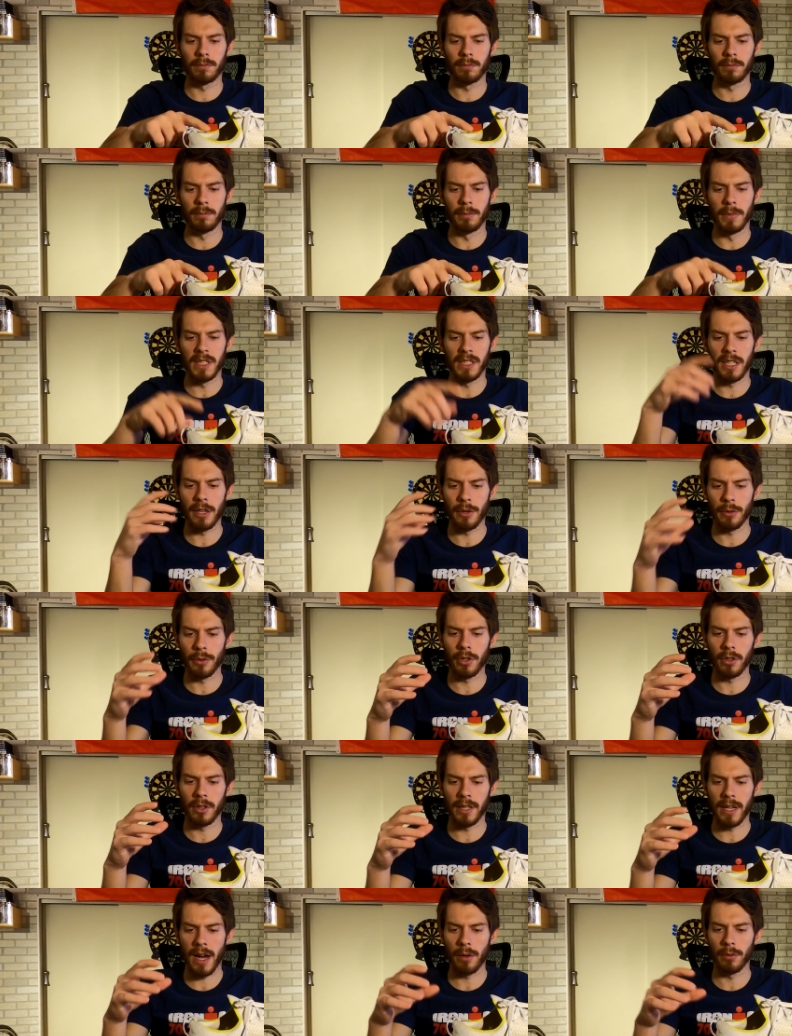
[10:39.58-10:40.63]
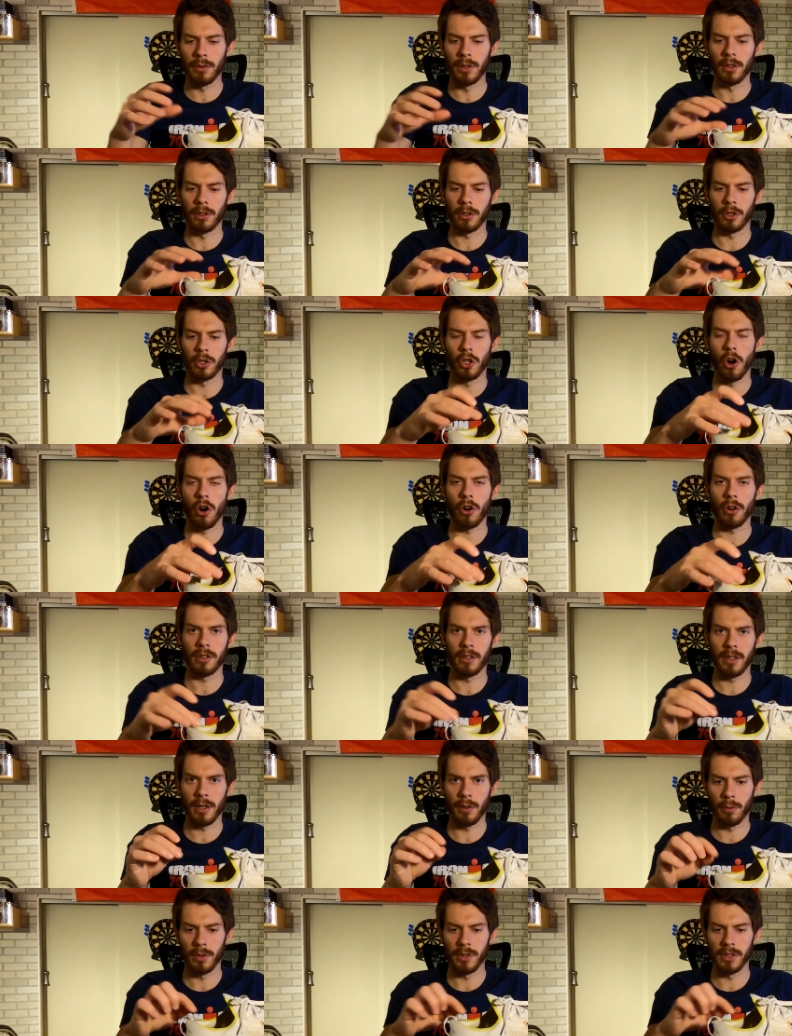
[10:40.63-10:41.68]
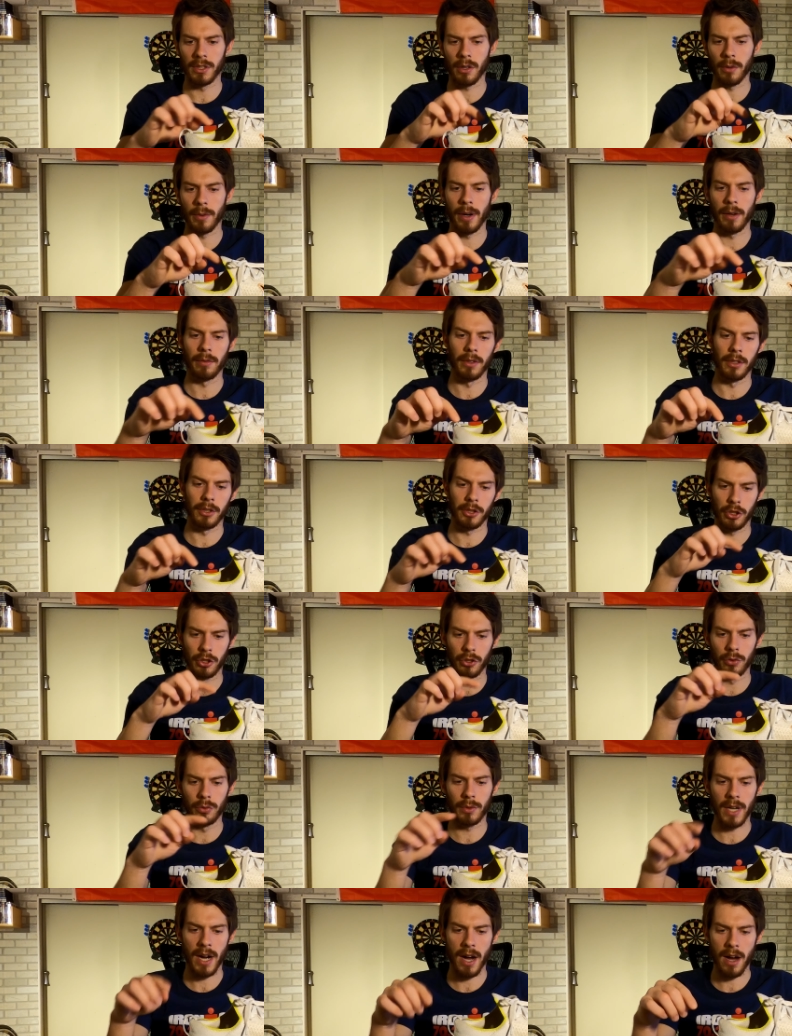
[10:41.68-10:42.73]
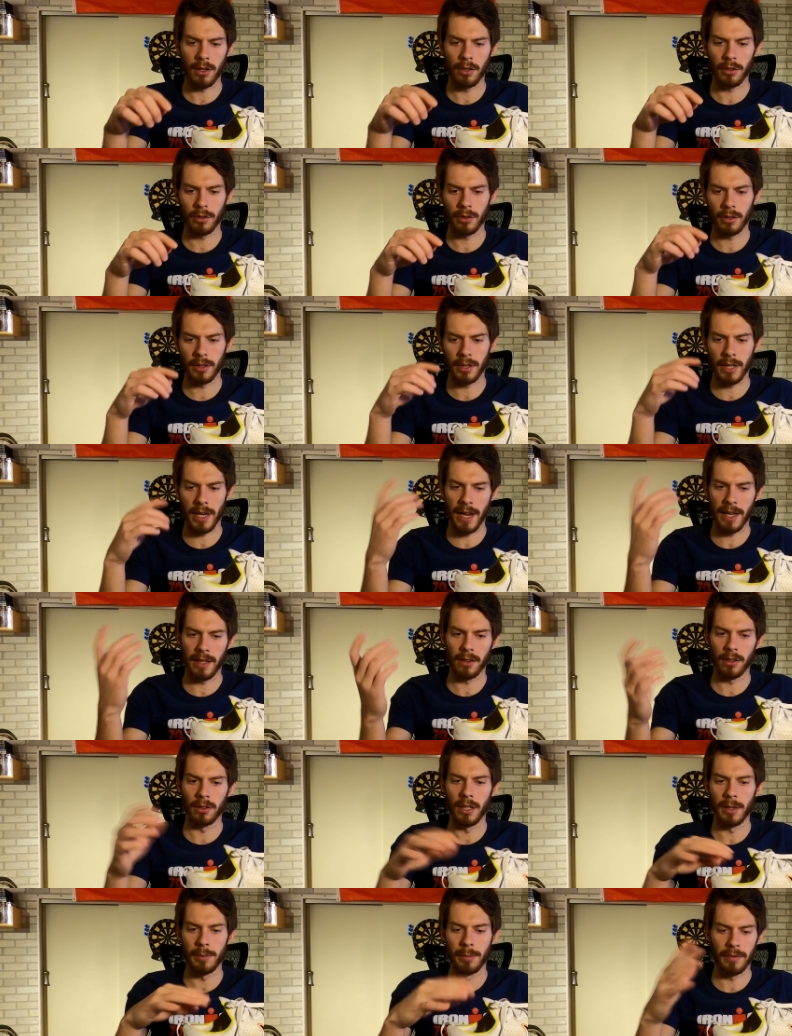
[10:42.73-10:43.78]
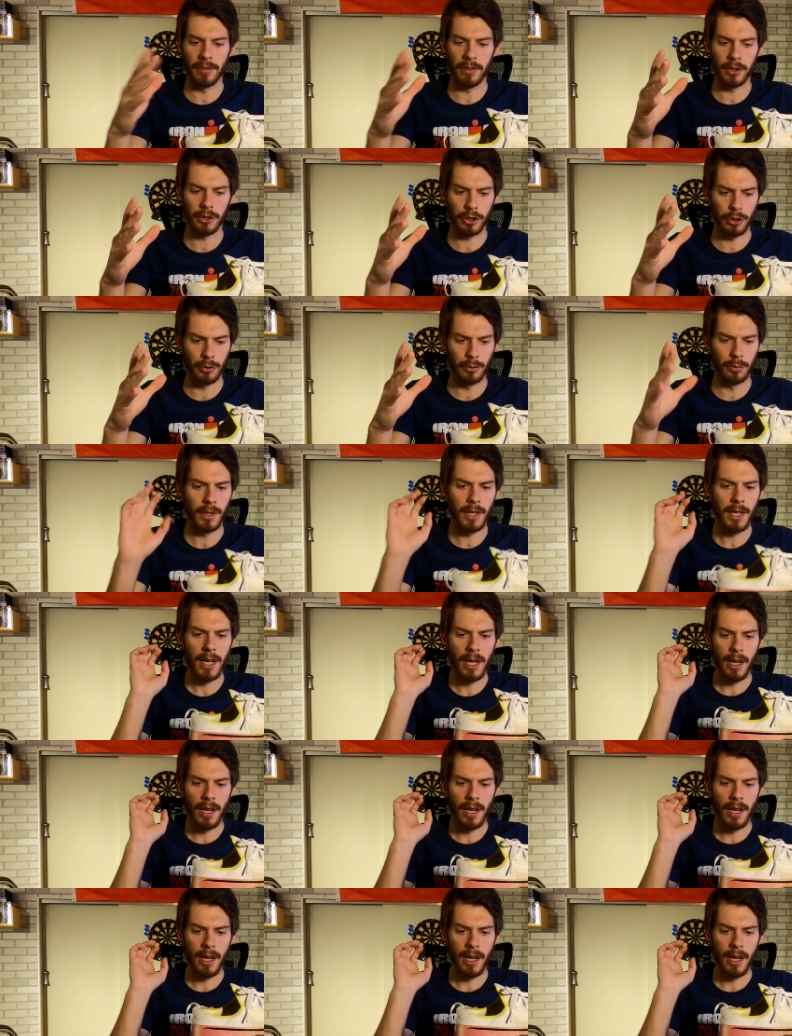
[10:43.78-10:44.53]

material and how little guard there was around the shoe collar and the lip of the shoe.